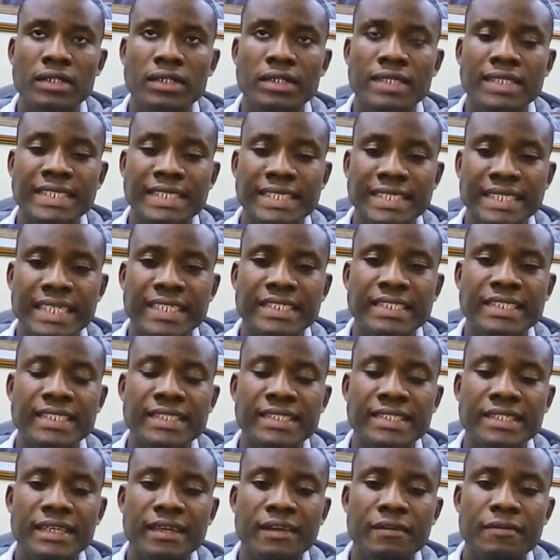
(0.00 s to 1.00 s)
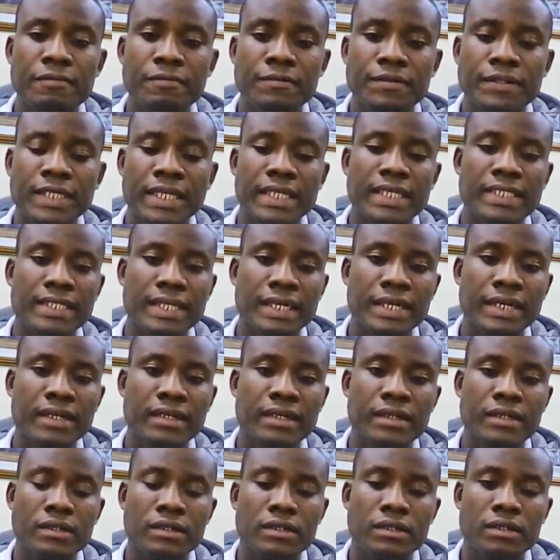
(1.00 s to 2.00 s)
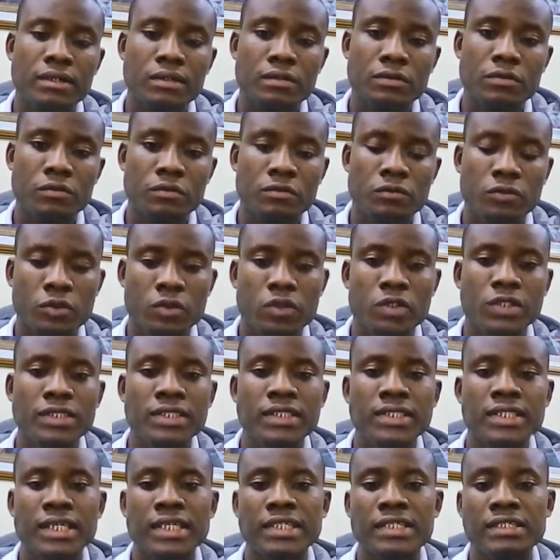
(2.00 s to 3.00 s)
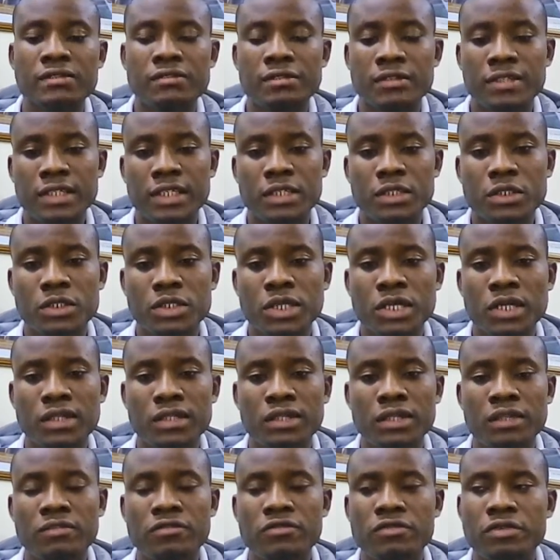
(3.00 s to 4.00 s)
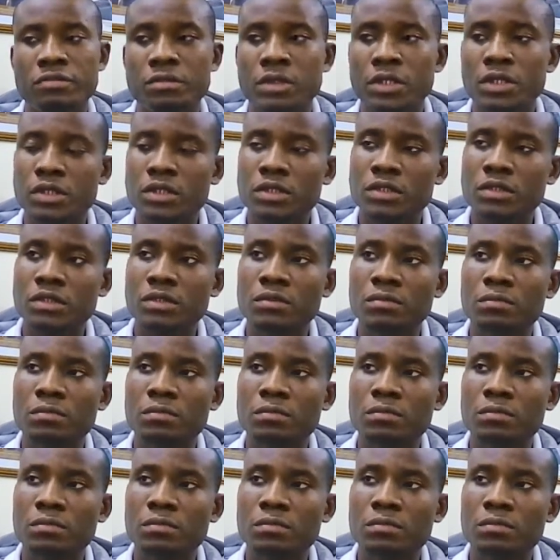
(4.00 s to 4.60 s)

sensitive data, for instance financial information,